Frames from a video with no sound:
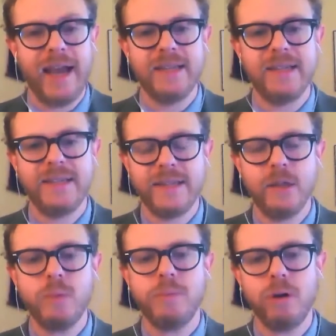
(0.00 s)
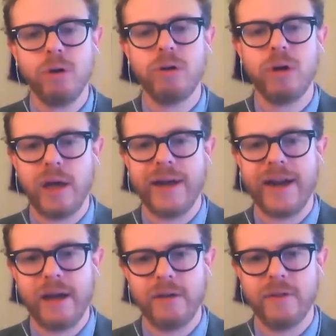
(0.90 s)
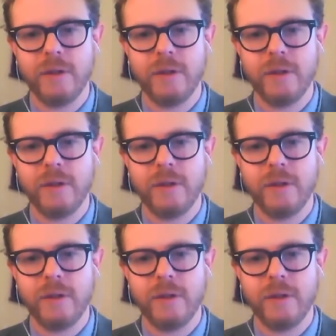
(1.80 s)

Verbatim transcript: still pull a lot out of them,